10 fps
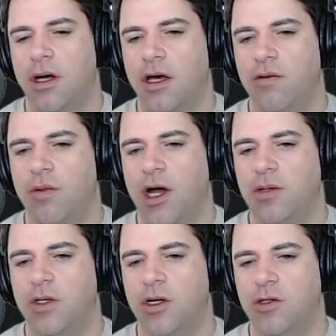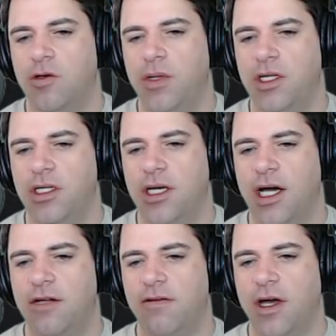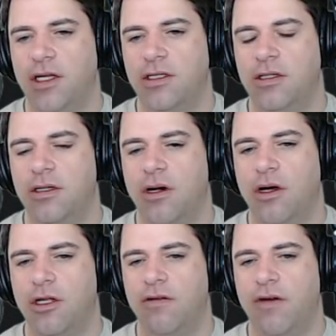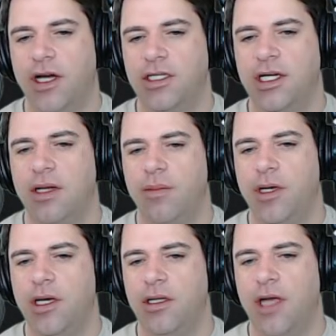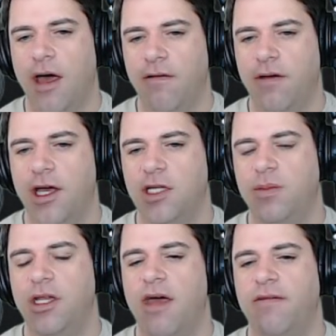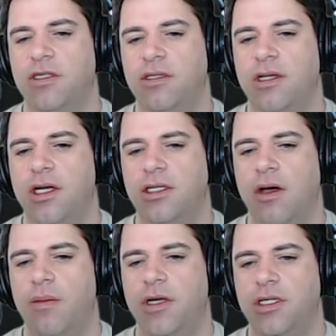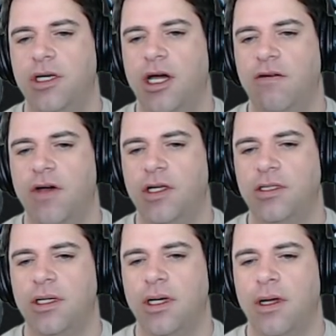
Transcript: Otherwise, we call to PCI device on the device to get a pdev. I guess pdev is now a PCI device.